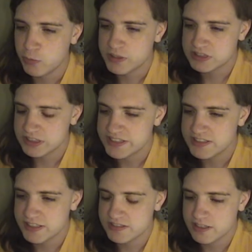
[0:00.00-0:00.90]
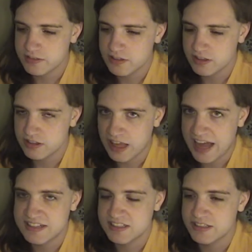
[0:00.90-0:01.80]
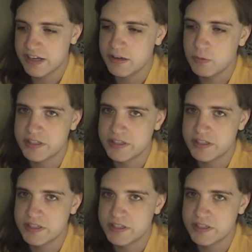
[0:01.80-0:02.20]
which leads us to the last thing,